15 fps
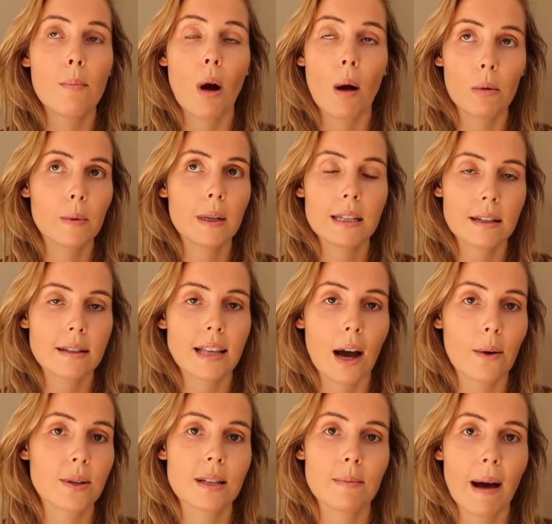probably since
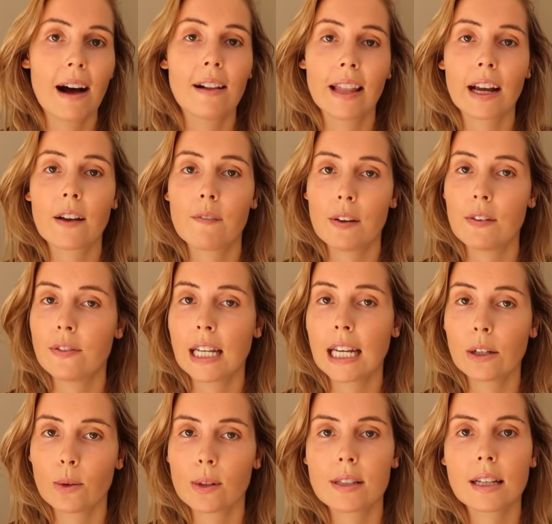I was about like
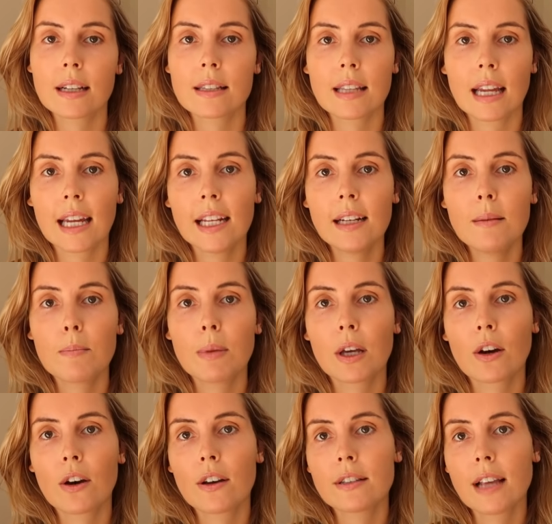15 or 16
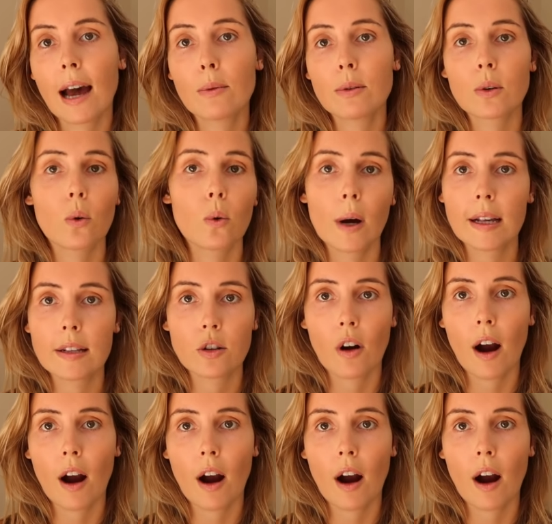because I was always